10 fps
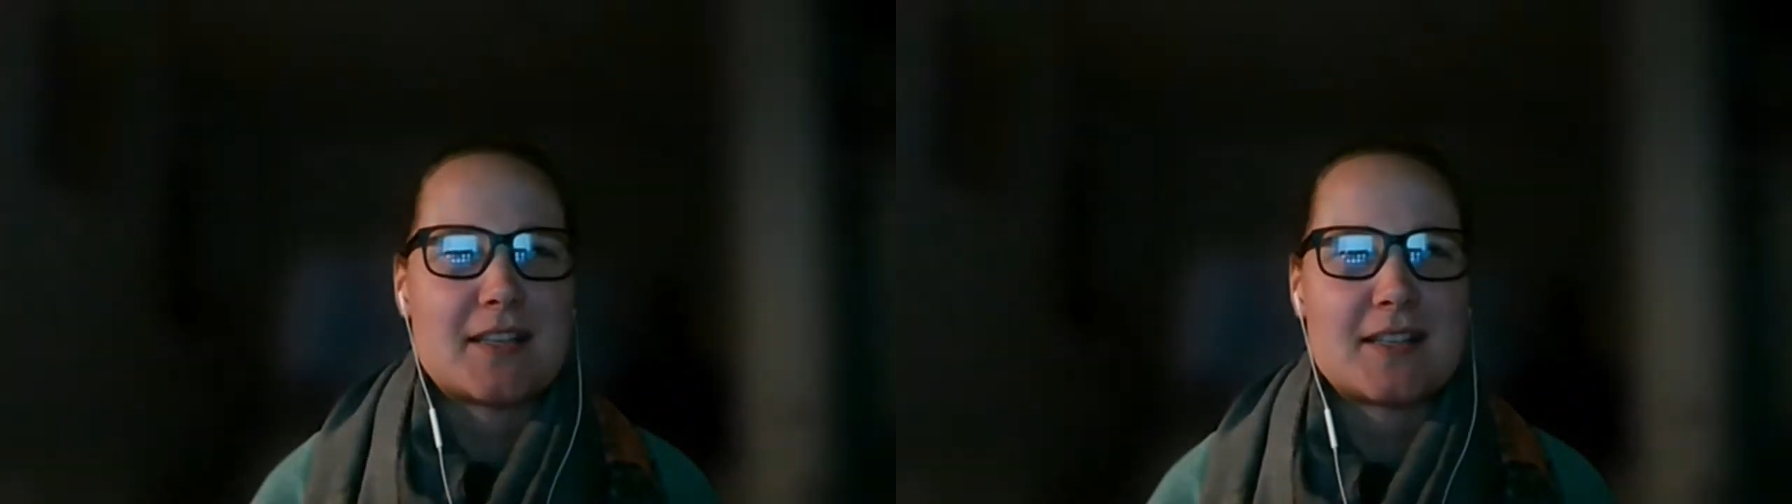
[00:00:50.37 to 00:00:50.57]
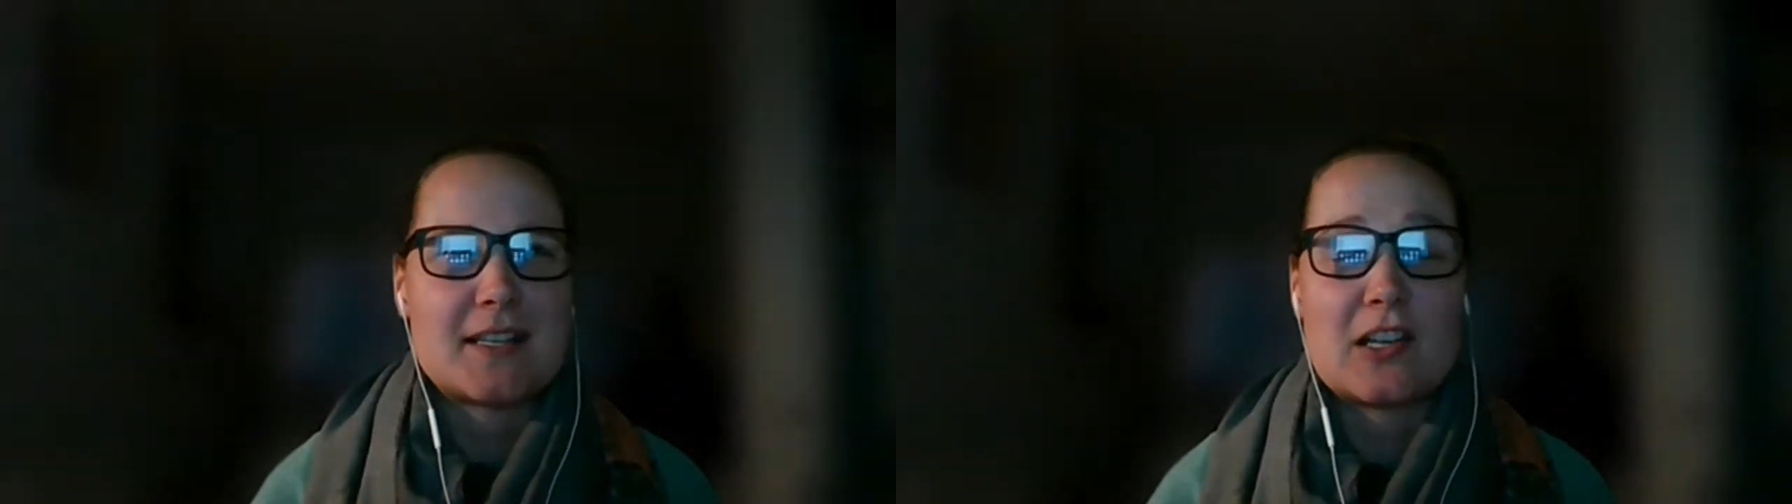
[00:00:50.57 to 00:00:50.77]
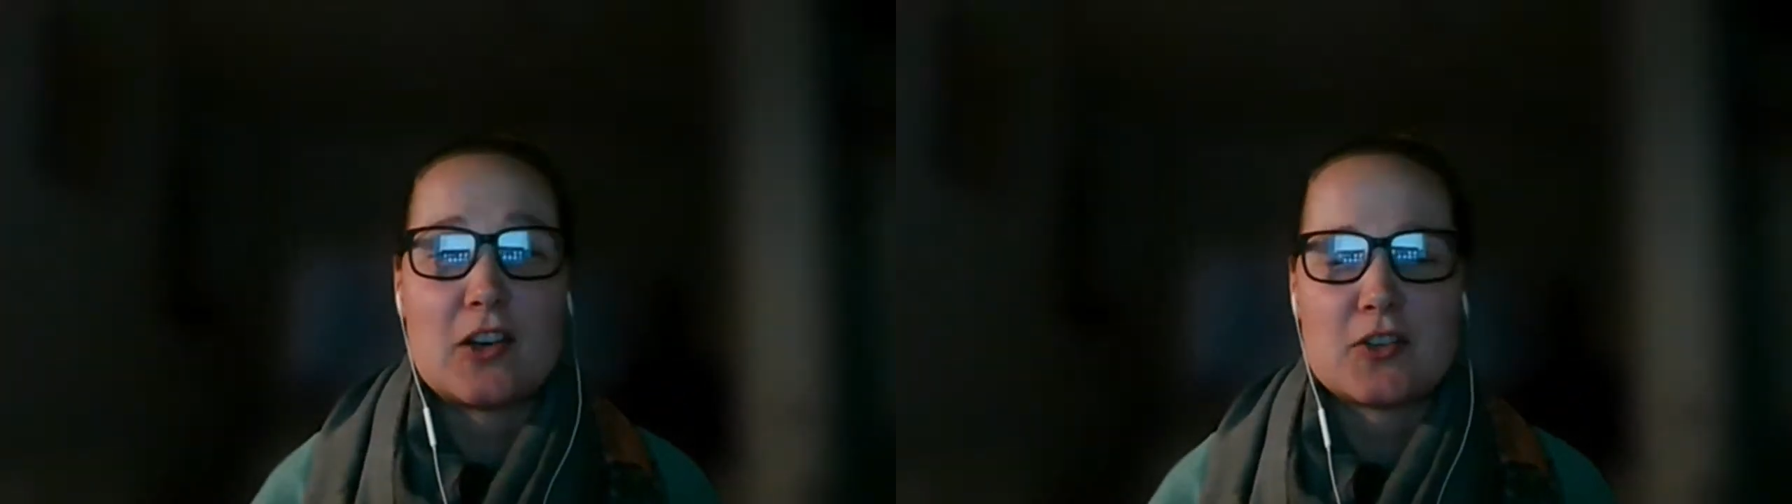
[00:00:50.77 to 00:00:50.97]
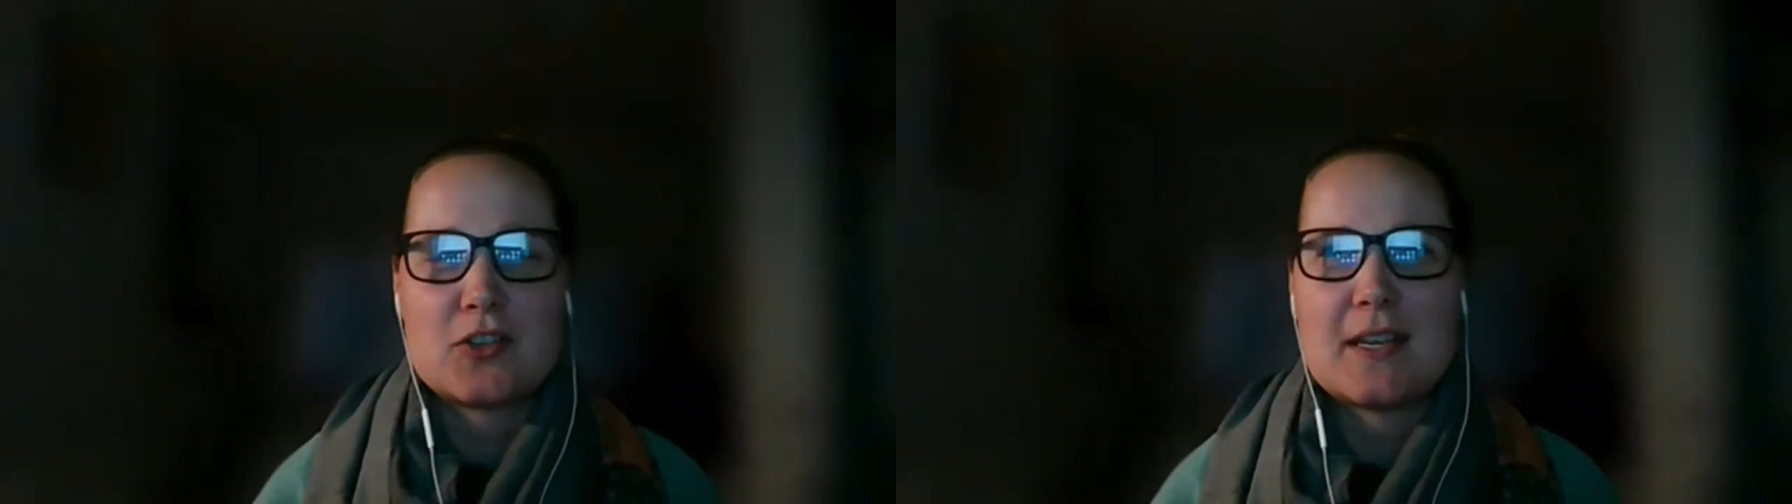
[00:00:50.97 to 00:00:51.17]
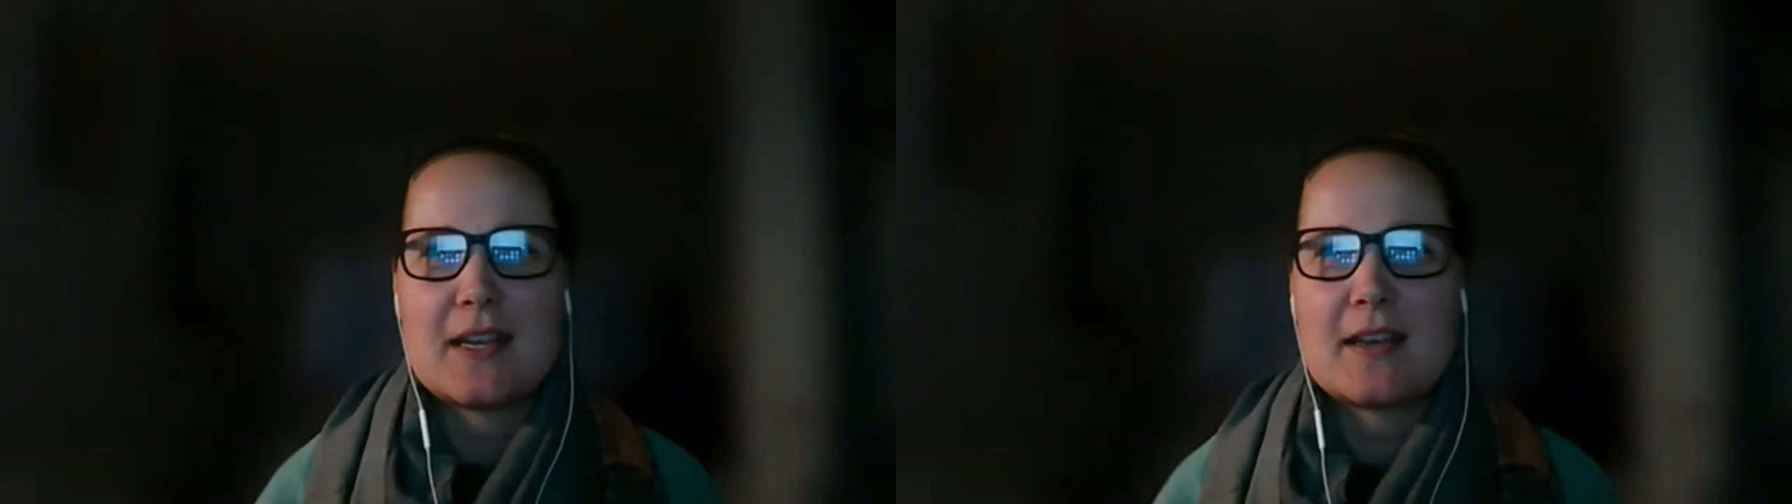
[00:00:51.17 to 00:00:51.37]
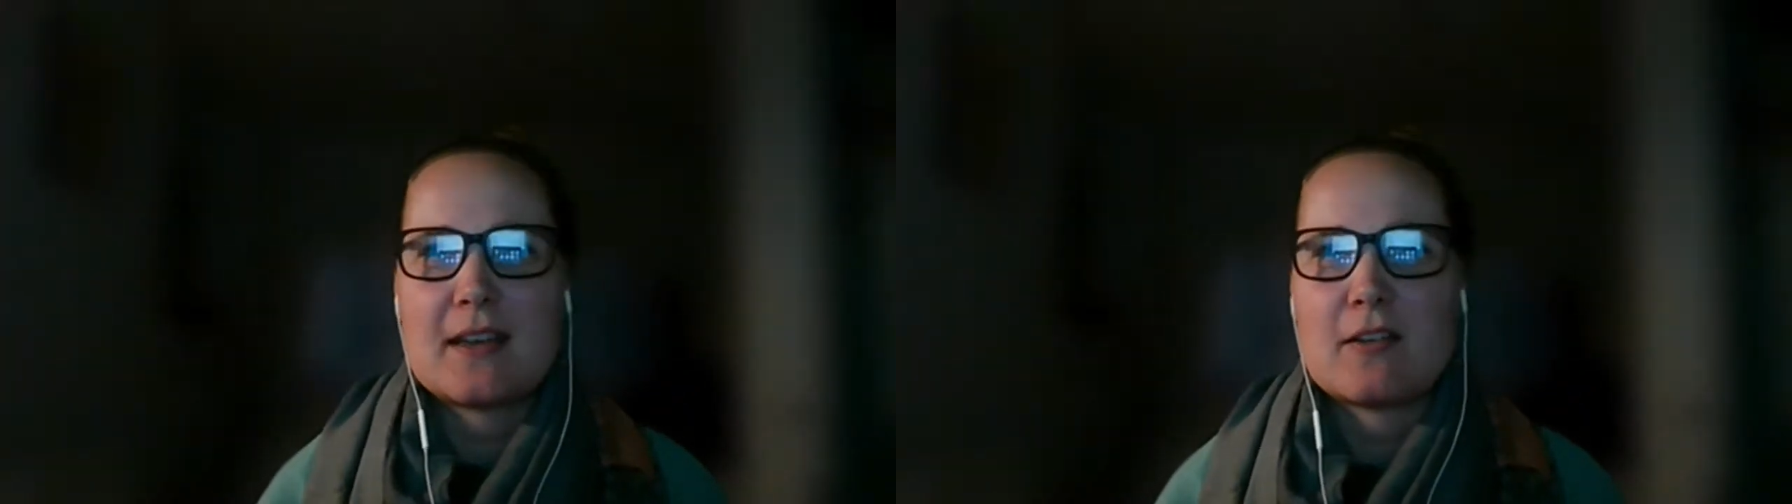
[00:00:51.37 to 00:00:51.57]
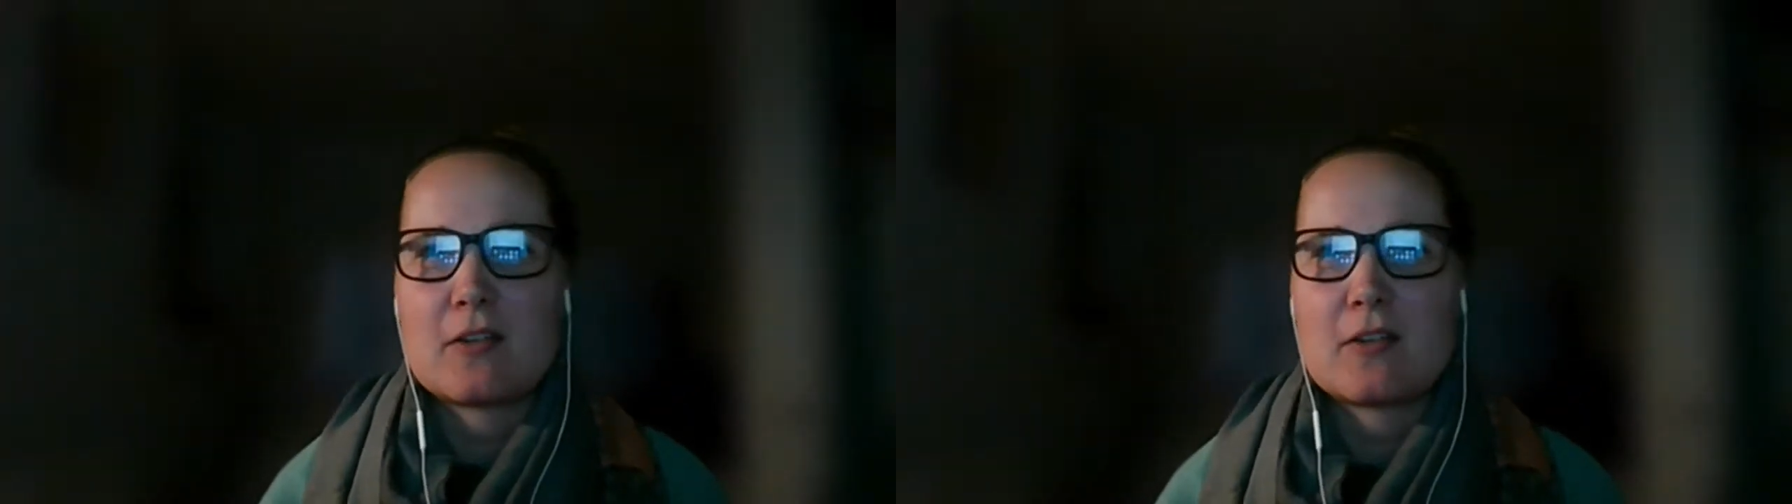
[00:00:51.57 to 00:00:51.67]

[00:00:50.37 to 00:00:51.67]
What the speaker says: Sussex last year.